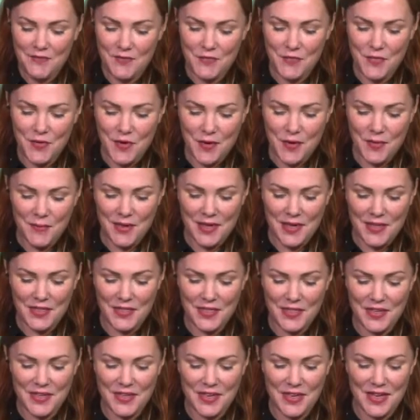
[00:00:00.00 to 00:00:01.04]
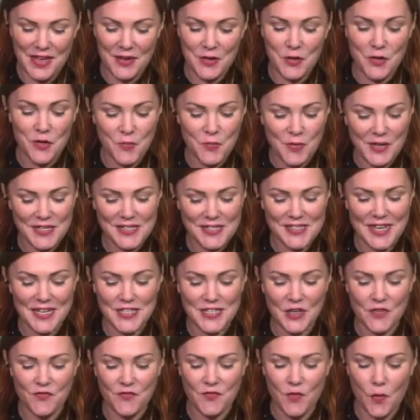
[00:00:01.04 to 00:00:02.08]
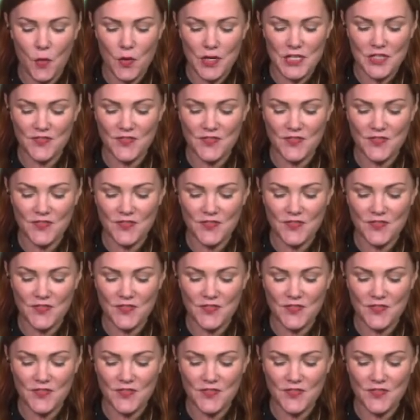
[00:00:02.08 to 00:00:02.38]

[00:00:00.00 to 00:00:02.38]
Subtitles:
from the European Centre for